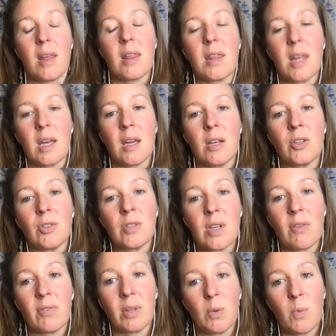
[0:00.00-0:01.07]
then you'll
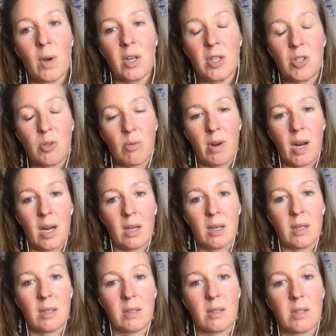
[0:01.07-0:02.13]
definitely want to join
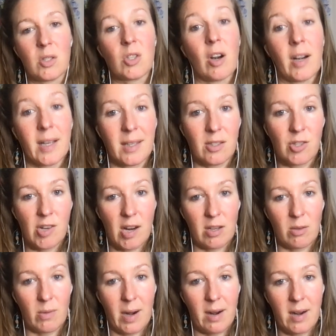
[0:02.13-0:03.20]
starting in
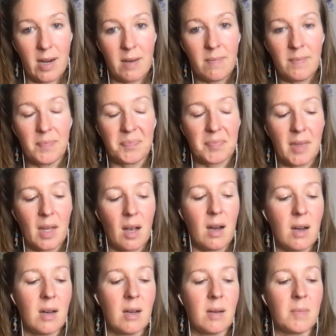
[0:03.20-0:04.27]
January.
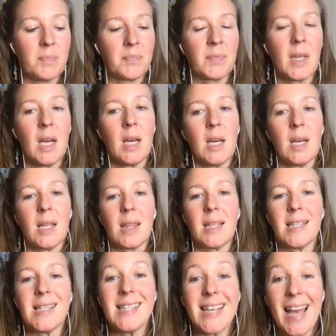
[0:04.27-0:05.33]

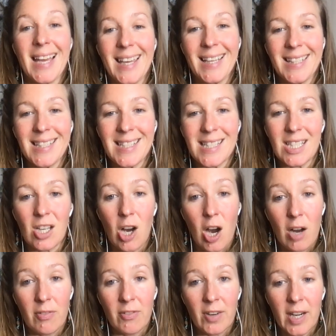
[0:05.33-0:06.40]
The second
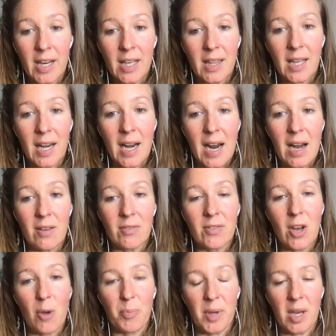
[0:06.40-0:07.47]
offering that I have
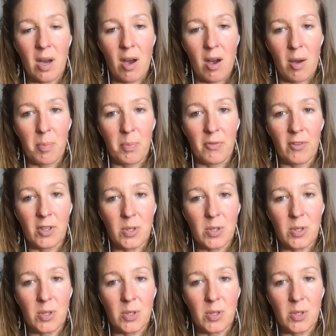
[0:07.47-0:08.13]
coming up for